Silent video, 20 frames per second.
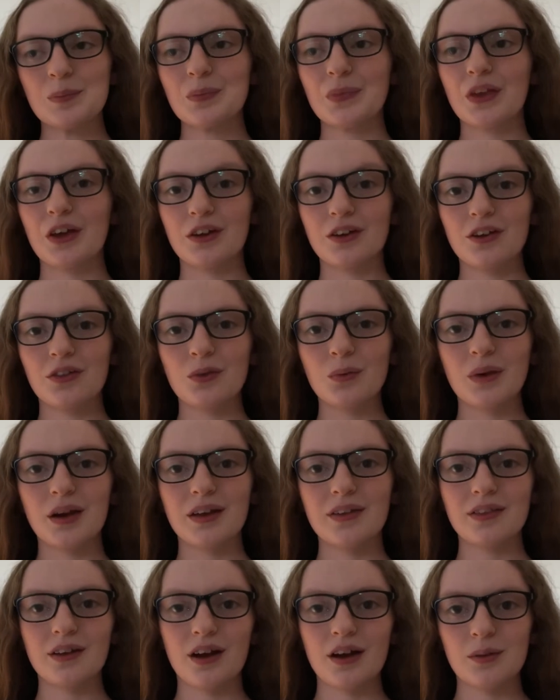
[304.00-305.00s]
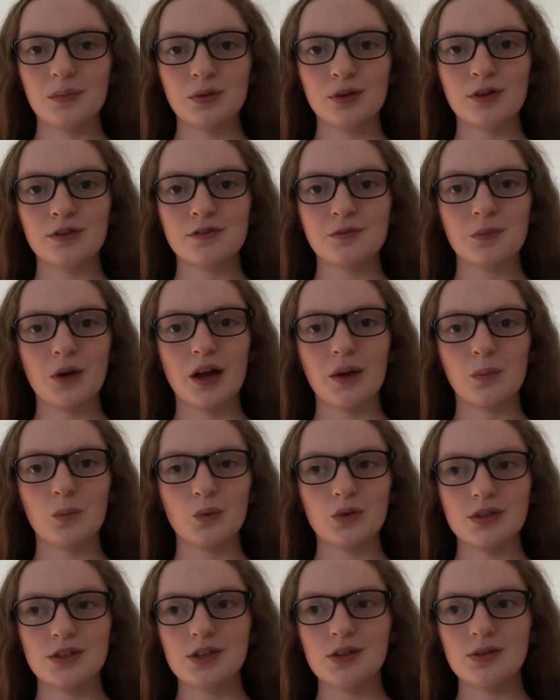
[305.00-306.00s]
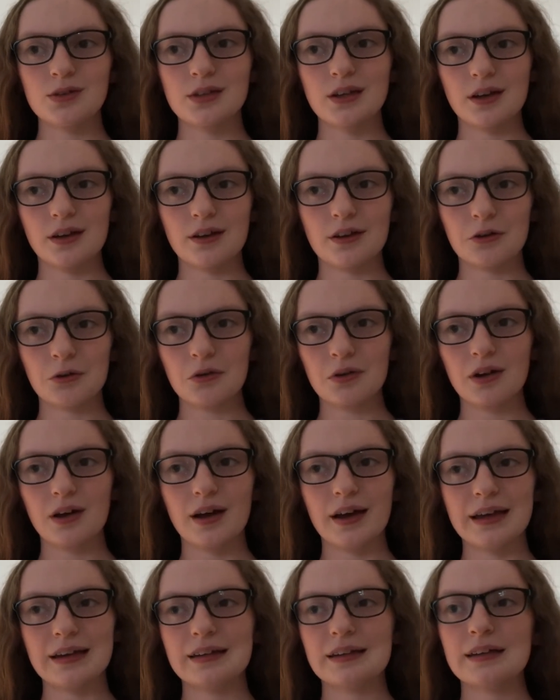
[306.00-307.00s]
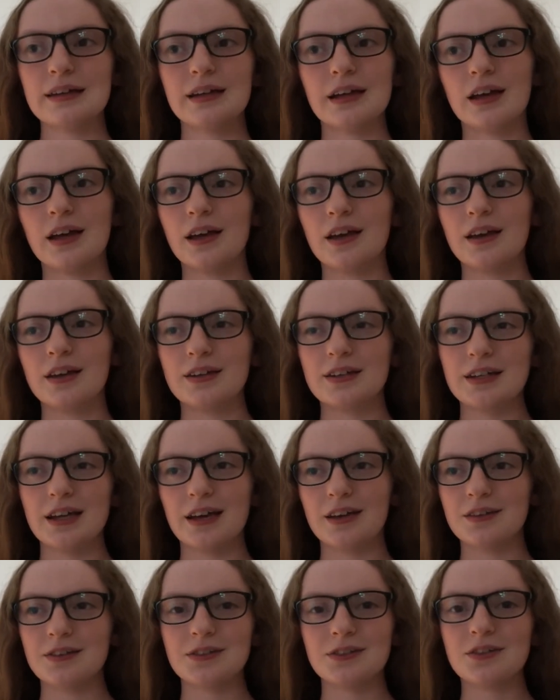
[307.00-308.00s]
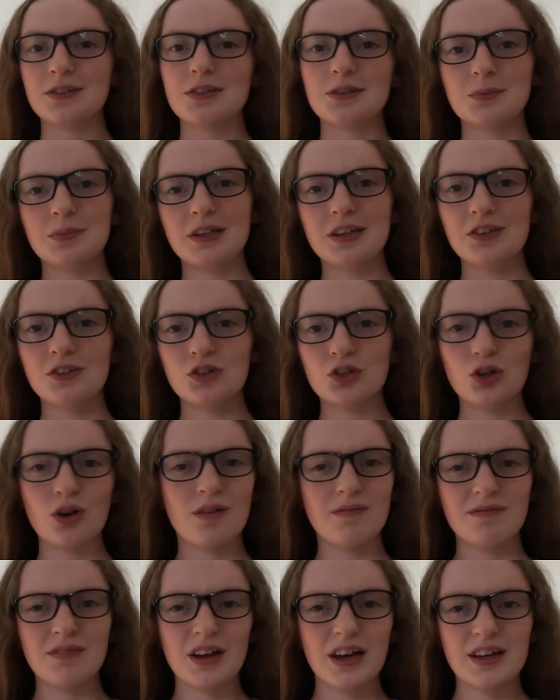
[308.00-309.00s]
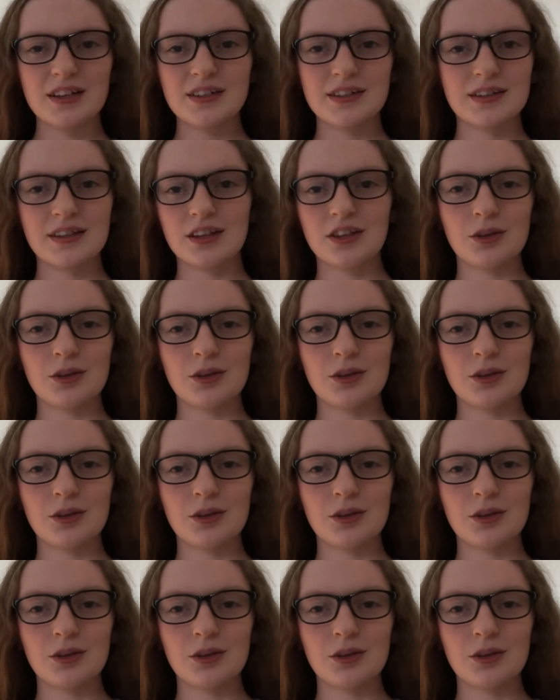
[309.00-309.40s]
Another way that I improved mine was using an online text-to-speech converter thing.